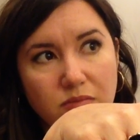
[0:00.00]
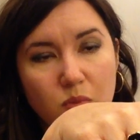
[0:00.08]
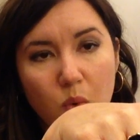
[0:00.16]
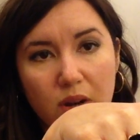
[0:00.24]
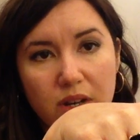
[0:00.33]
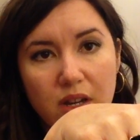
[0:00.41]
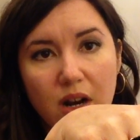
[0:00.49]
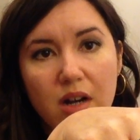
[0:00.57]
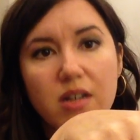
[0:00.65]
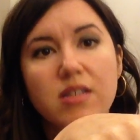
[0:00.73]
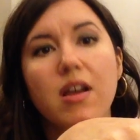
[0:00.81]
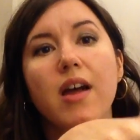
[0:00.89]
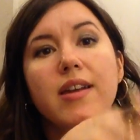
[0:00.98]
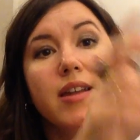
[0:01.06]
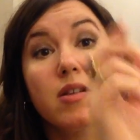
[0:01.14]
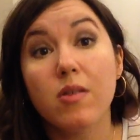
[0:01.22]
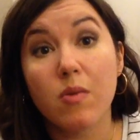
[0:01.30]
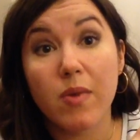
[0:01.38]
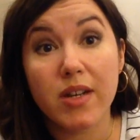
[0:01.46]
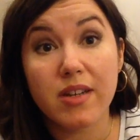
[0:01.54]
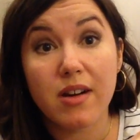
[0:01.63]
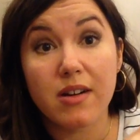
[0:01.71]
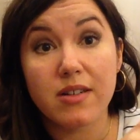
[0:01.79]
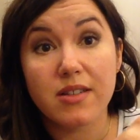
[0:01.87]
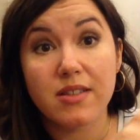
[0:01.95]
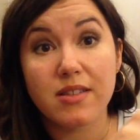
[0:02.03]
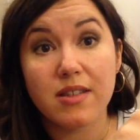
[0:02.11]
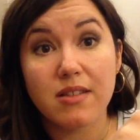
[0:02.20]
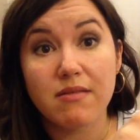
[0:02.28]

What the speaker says: one yarn is continental and one yarn is